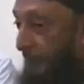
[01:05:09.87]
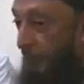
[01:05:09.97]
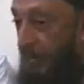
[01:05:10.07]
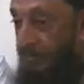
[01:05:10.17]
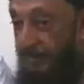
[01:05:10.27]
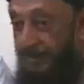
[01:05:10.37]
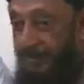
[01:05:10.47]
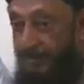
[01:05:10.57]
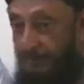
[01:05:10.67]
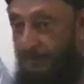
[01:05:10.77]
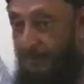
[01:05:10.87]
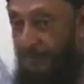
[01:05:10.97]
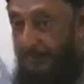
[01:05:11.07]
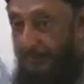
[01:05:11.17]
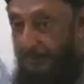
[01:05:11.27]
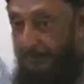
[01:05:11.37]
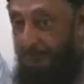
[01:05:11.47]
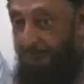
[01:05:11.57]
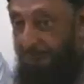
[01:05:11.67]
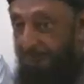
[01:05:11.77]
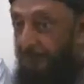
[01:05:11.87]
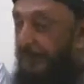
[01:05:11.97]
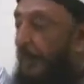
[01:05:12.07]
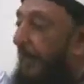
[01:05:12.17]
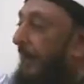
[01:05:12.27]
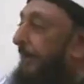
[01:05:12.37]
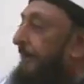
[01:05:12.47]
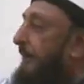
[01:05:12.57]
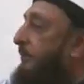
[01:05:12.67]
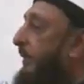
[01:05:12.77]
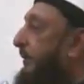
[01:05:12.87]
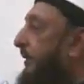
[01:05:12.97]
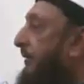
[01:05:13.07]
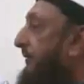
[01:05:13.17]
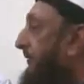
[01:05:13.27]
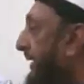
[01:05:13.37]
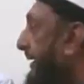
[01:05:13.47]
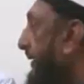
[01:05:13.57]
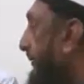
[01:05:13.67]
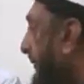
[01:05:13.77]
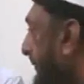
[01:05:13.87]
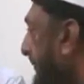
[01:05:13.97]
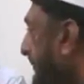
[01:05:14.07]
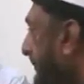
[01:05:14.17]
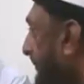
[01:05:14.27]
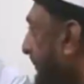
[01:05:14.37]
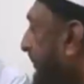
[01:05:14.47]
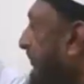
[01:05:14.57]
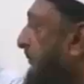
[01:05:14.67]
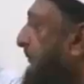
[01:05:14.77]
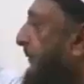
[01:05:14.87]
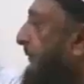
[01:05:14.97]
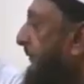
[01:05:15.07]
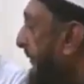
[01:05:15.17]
for 1,000,000 ringgits. And then we will sell it to you for